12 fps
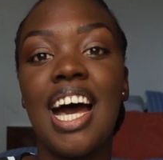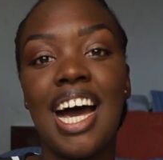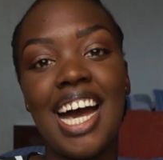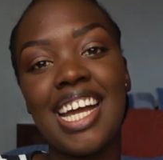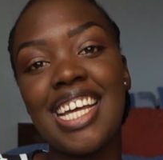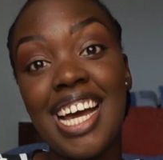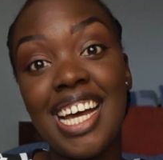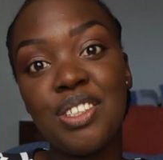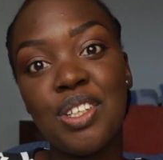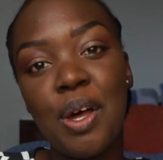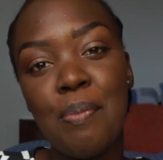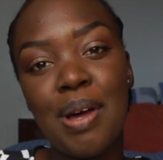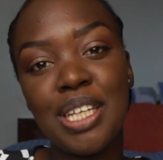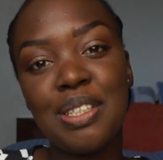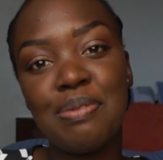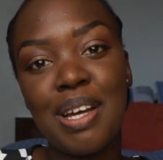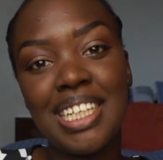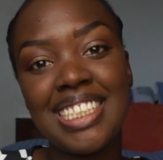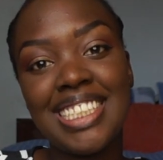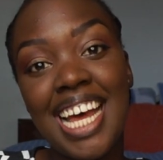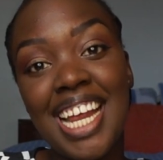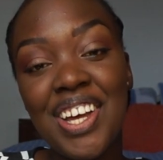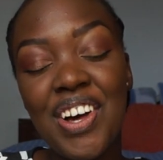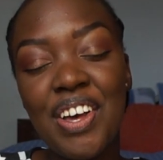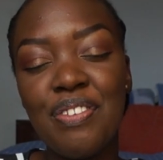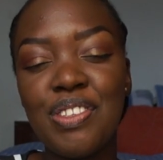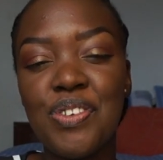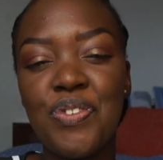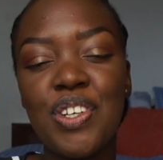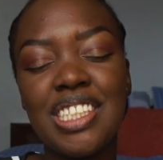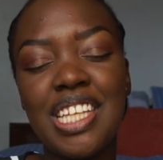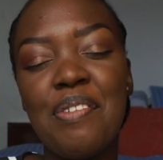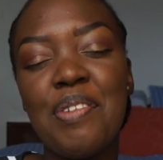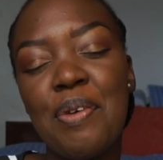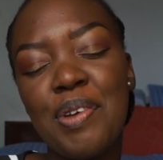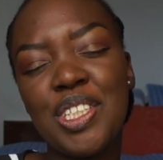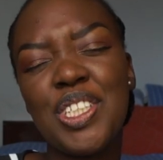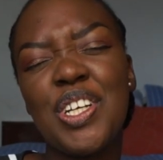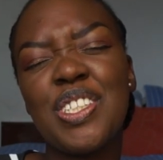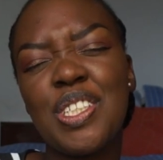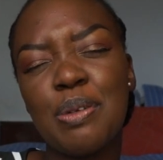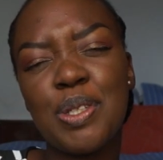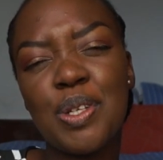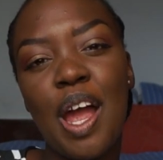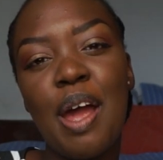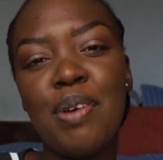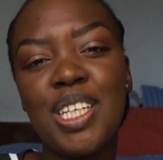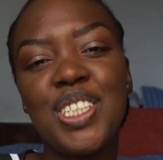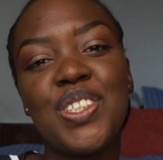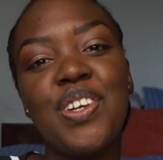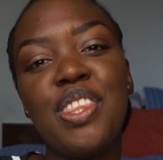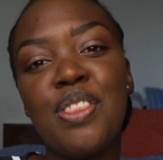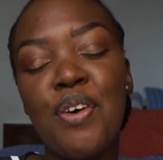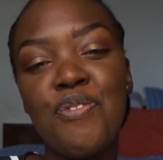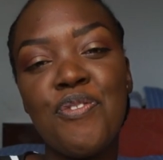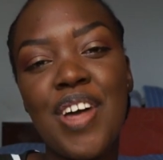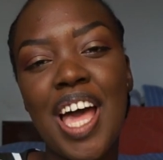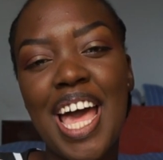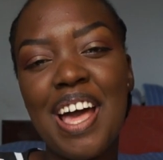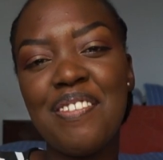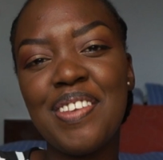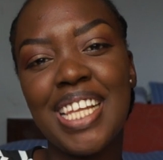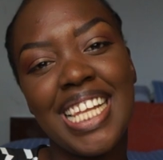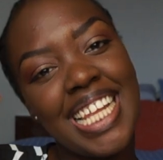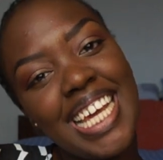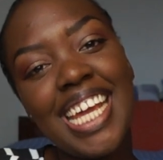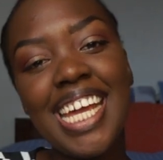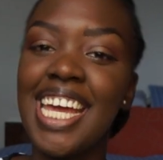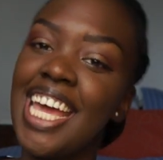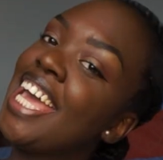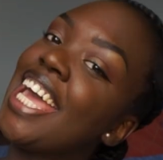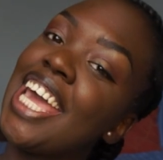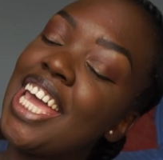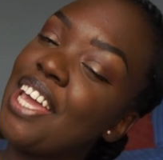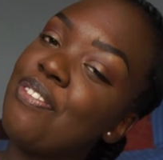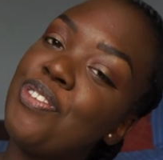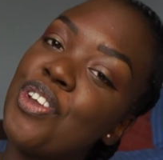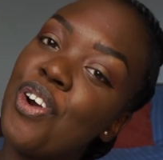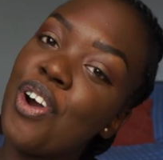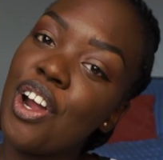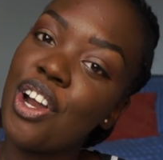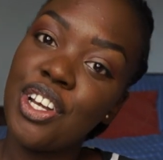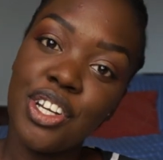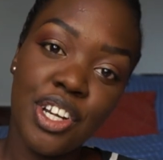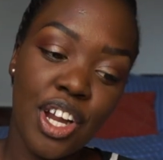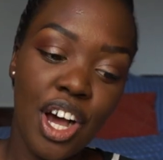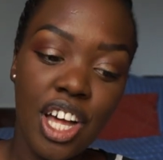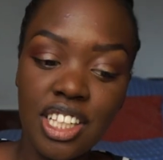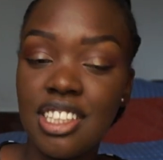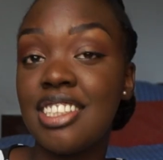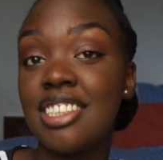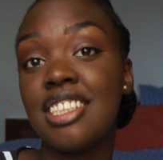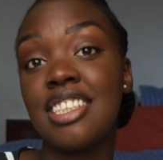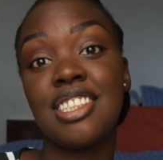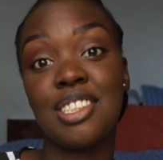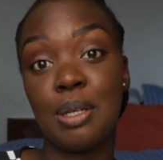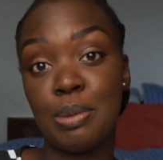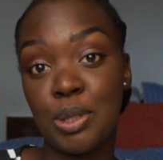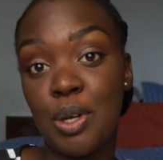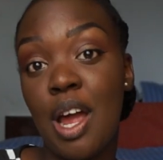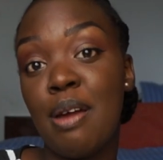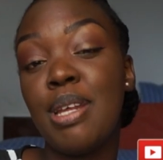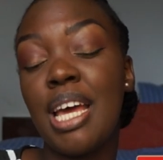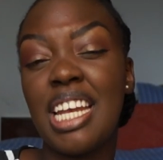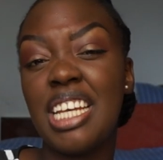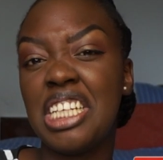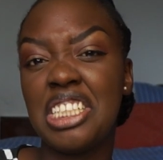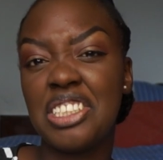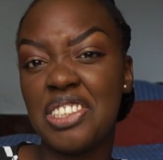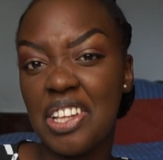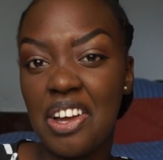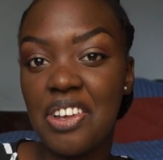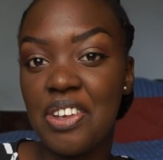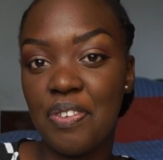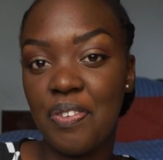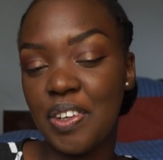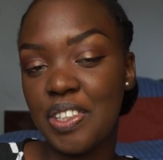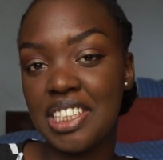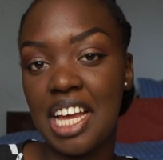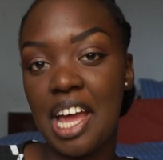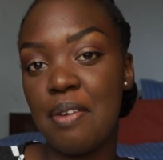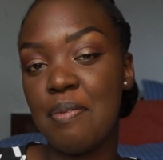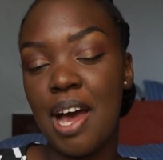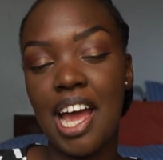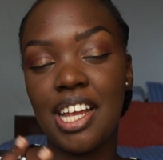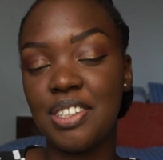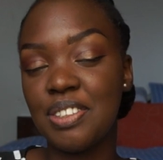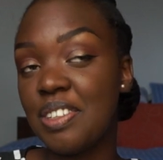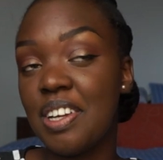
Hi guys, welcome back to my channel. If it's your first time here, make sure you subscribe and join the family. If you are not subscribed and it is not your first time, I don't